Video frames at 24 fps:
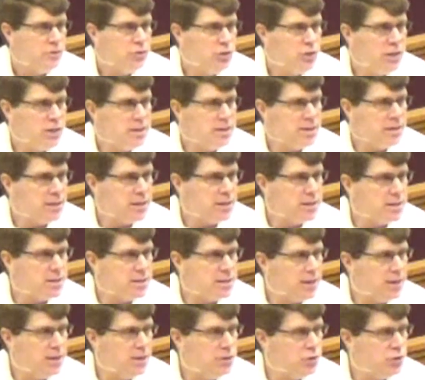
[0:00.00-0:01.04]

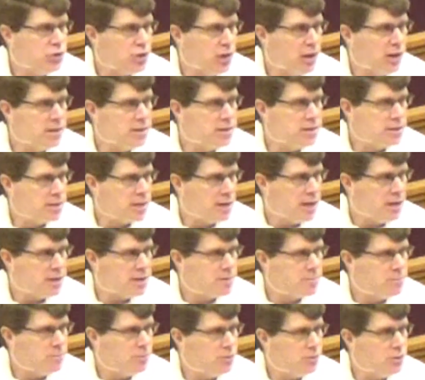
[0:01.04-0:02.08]
Jesus in John's
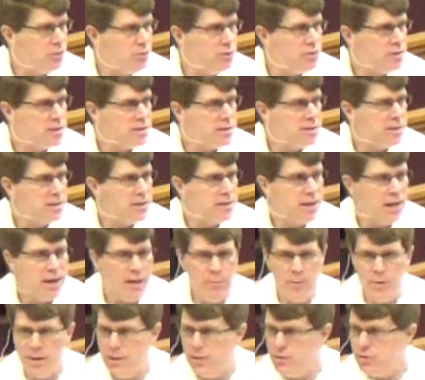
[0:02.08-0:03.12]
Gospel uses an
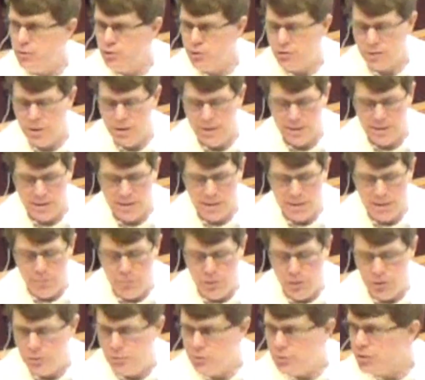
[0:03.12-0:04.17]
image that's
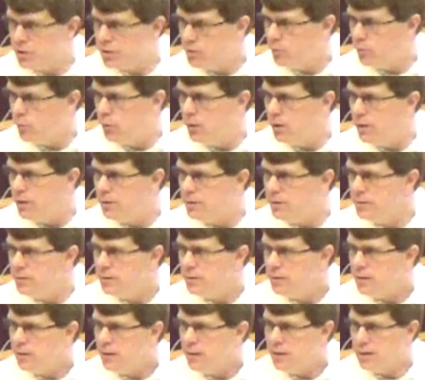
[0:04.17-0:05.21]
similar to the one
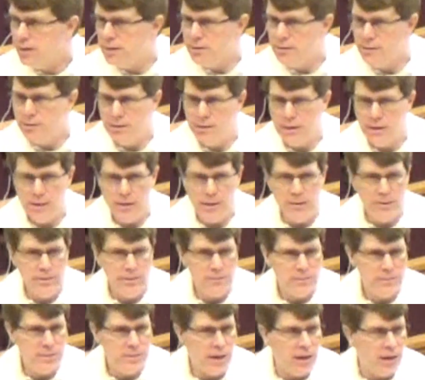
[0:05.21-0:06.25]
in the
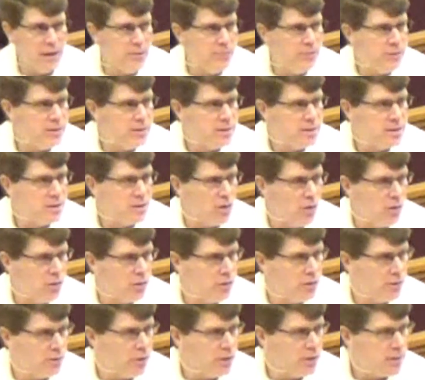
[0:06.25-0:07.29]
Donovan
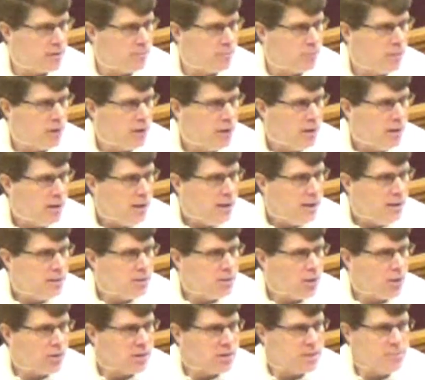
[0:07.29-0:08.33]
song. He
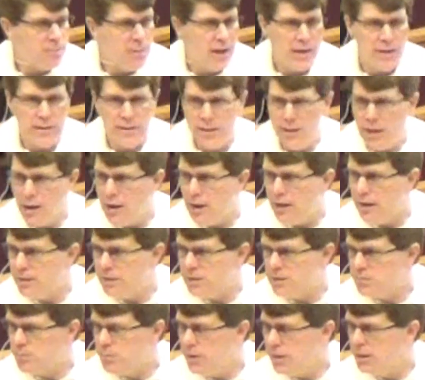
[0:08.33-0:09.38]
talks about
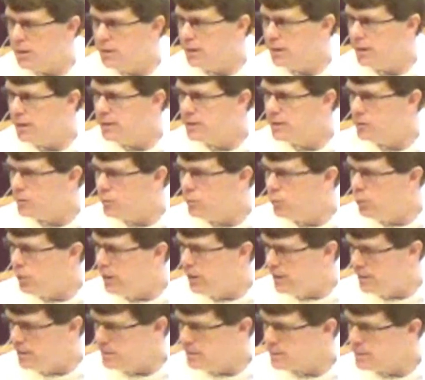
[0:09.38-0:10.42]
God as being like the
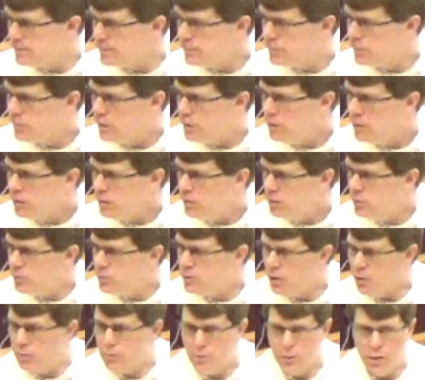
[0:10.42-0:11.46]
wind. You
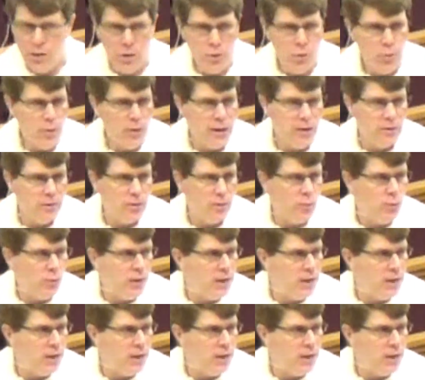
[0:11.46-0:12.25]
don't know where the